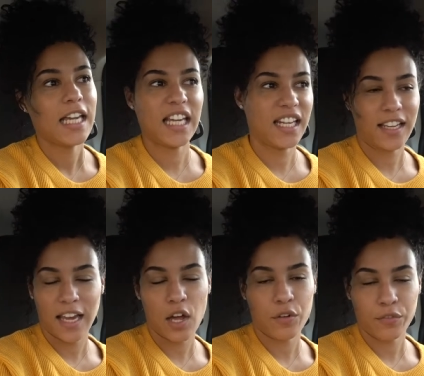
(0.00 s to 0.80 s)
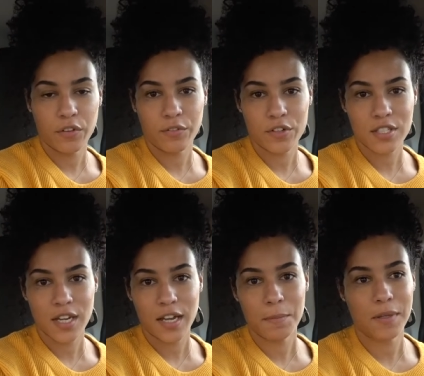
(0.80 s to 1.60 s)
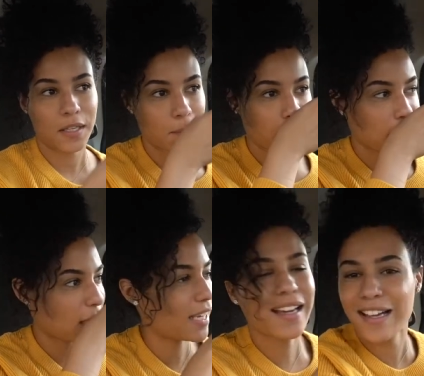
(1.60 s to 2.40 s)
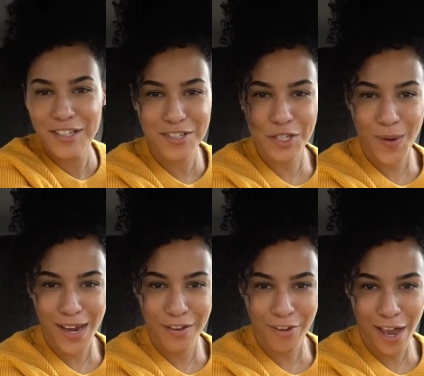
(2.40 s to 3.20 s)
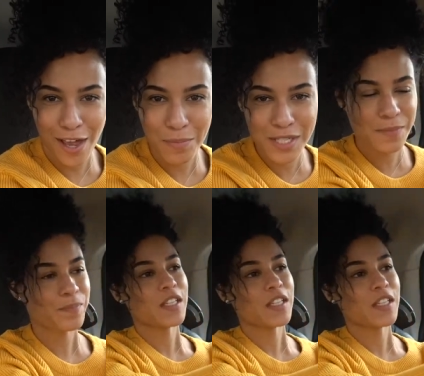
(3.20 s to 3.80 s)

eating kale for the first time and then being like, do I have abs?